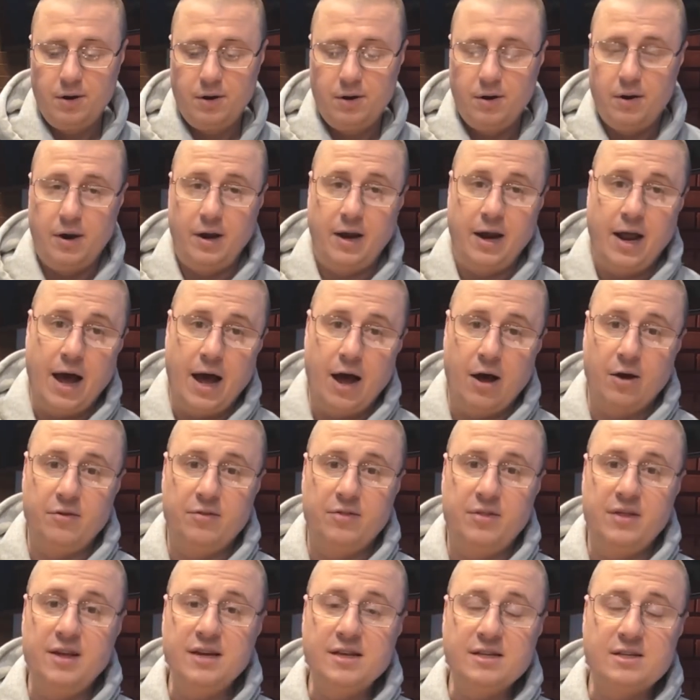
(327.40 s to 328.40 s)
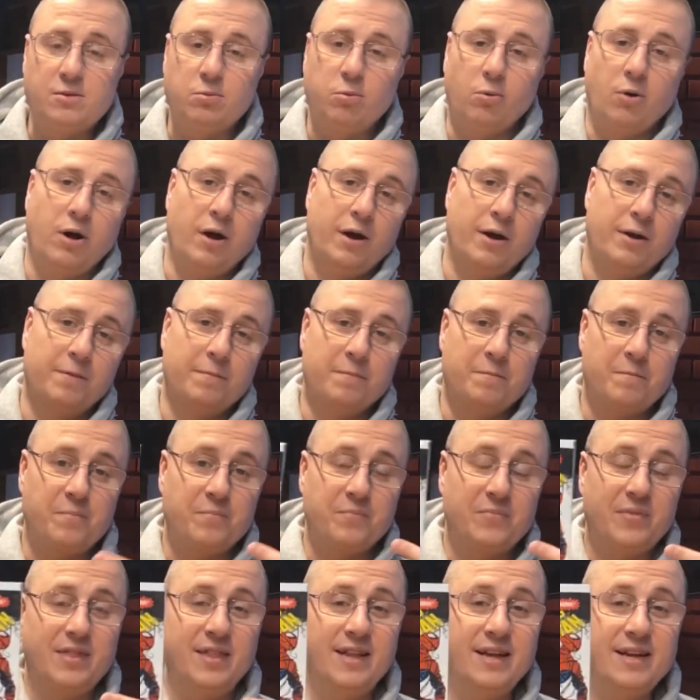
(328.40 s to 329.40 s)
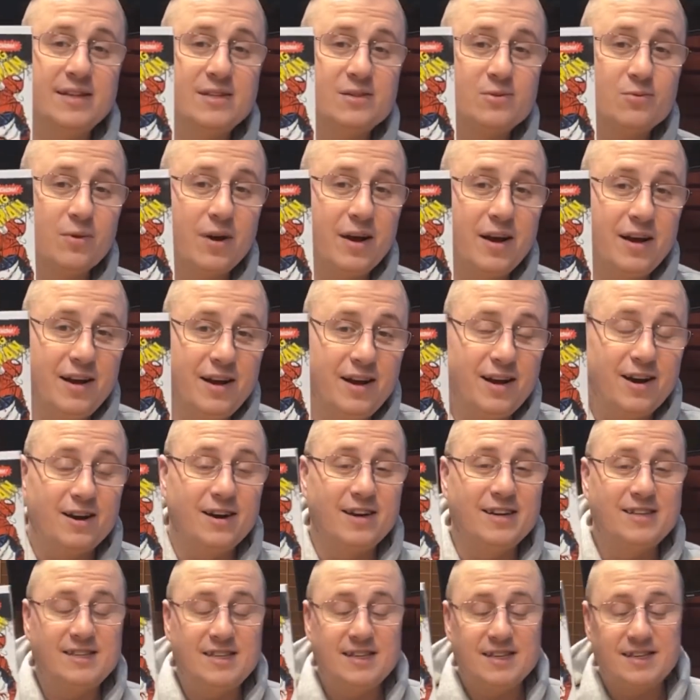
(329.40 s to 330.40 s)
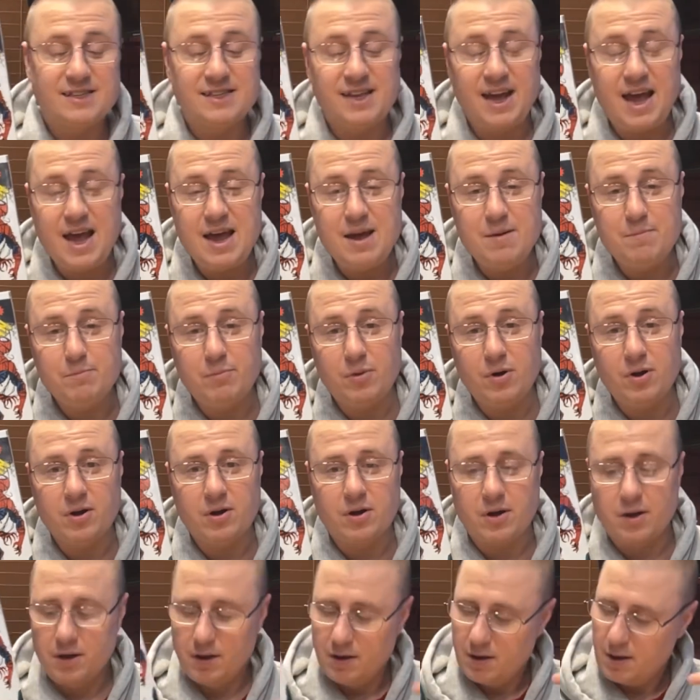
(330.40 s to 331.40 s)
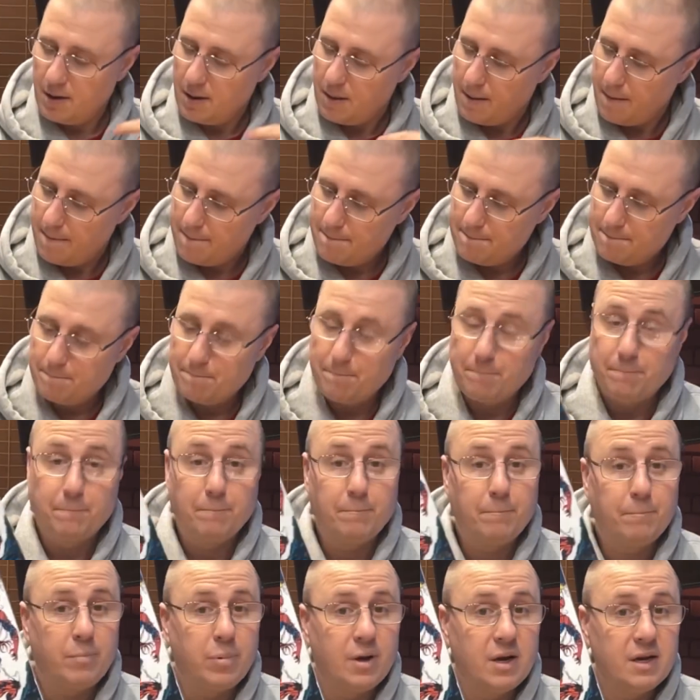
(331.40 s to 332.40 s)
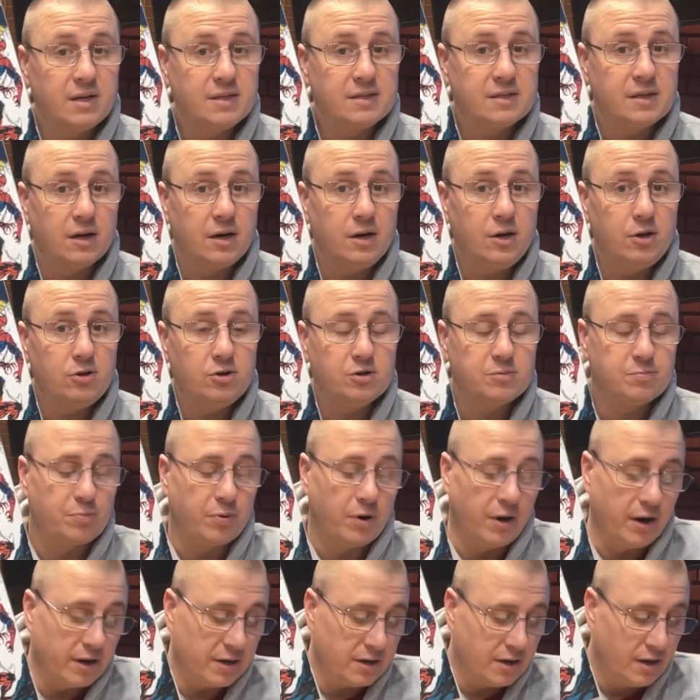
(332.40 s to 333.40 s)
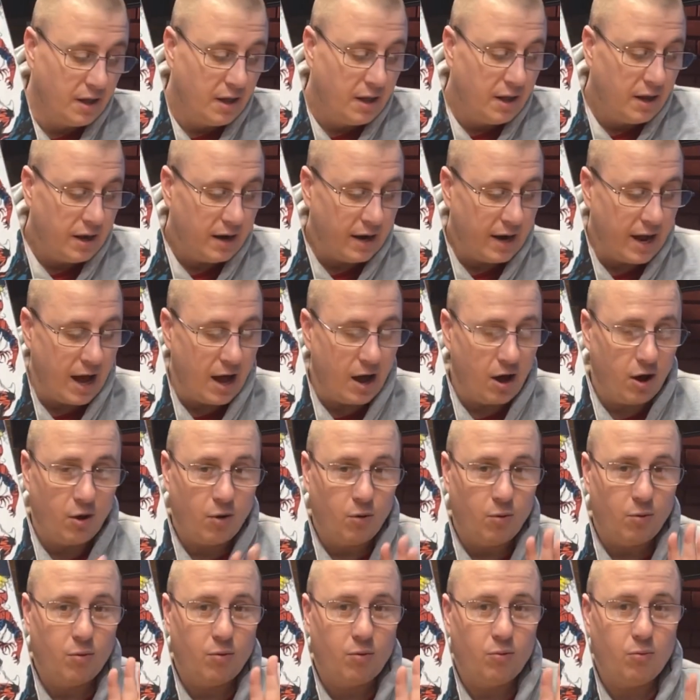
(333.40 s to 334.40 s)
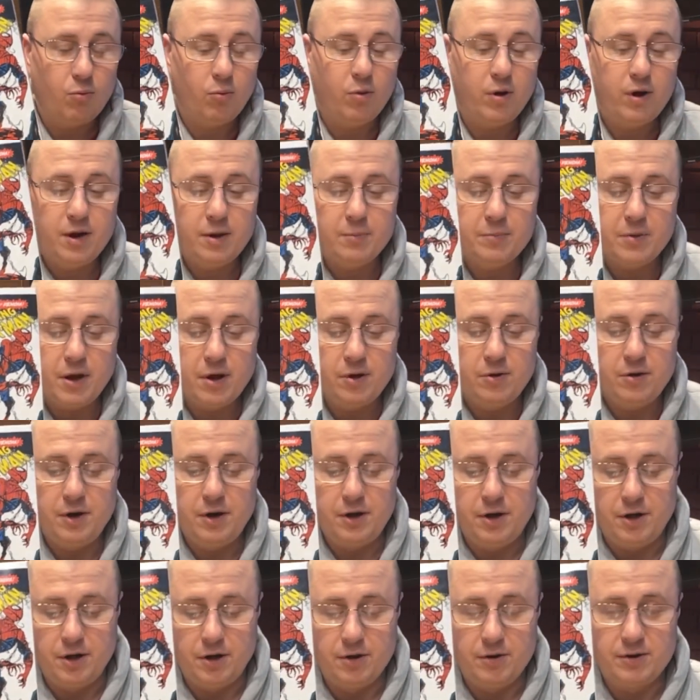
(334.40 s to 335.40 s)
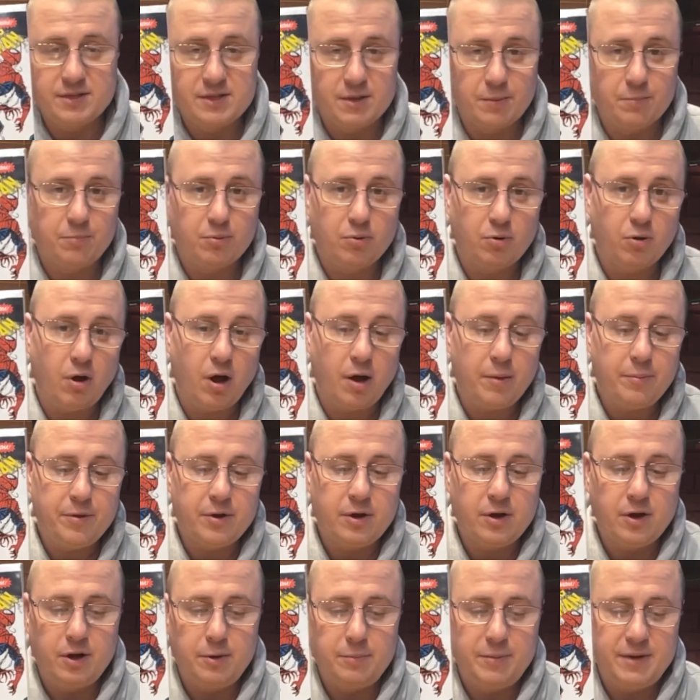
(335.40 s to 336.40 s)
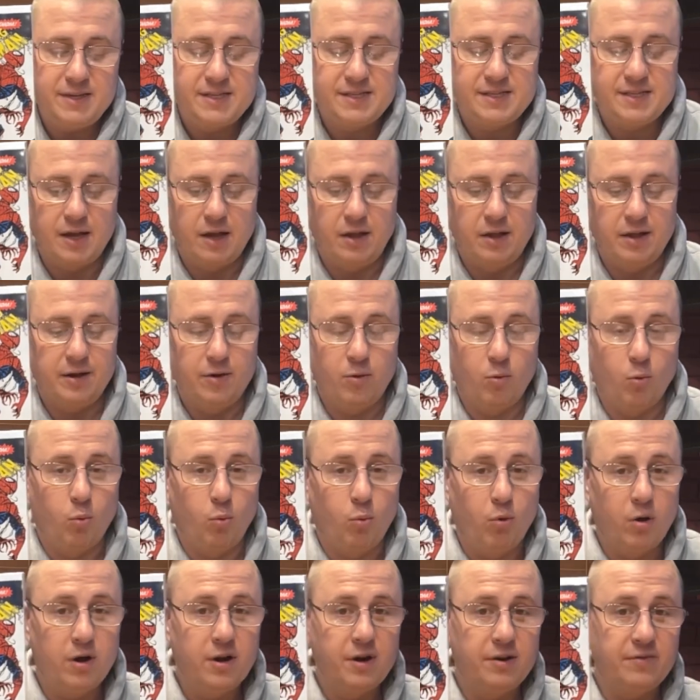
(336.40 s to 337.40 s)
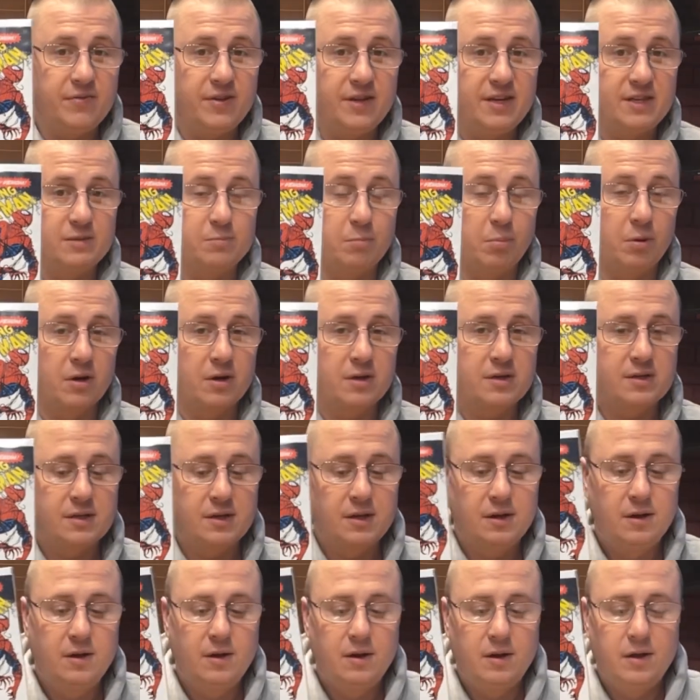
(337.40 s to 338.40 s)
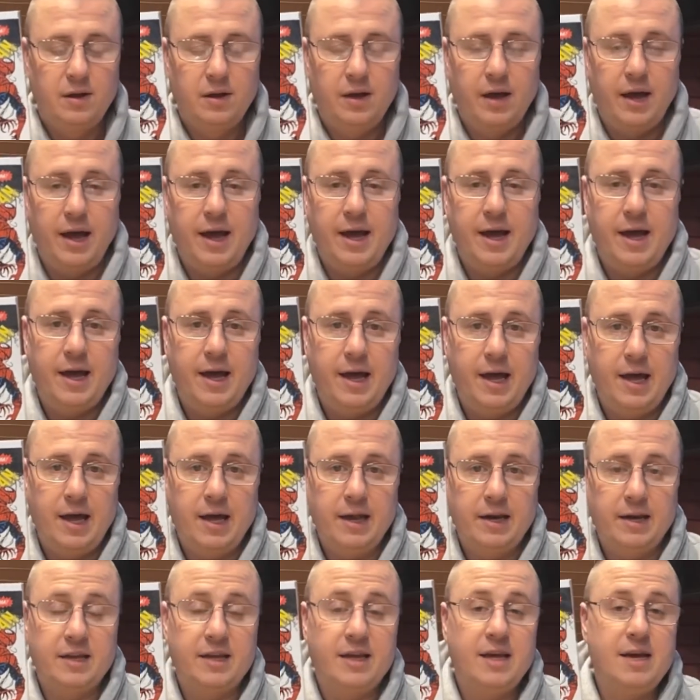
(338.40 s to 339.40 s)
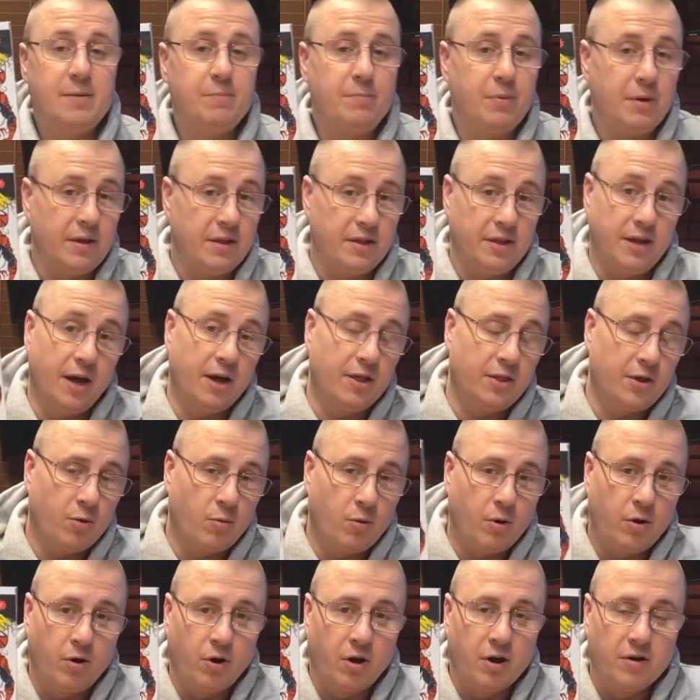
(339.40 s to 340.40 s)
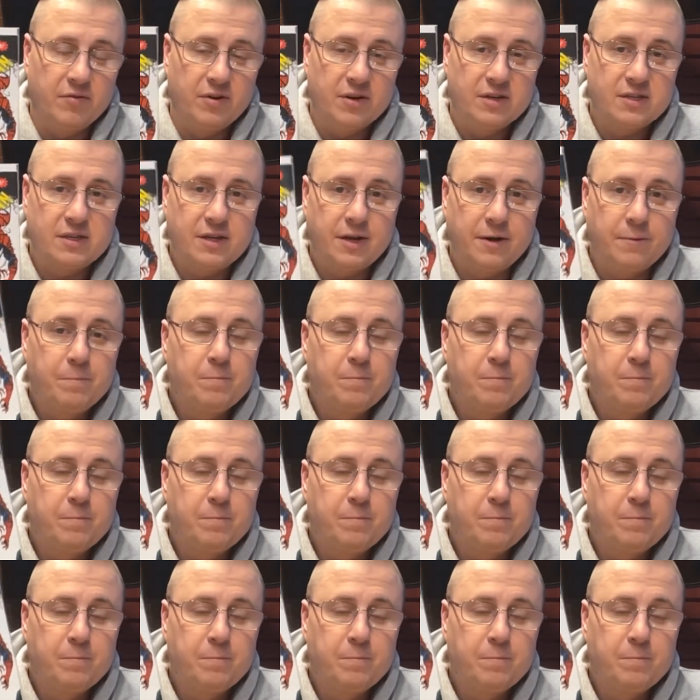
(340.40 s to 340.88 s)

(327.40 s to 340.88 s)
Now, this one, this right here is the same book, but it's a newsprint. Now, what I'm going to do is I'm probably going to be selling one of these books and keeping the other one, obviously.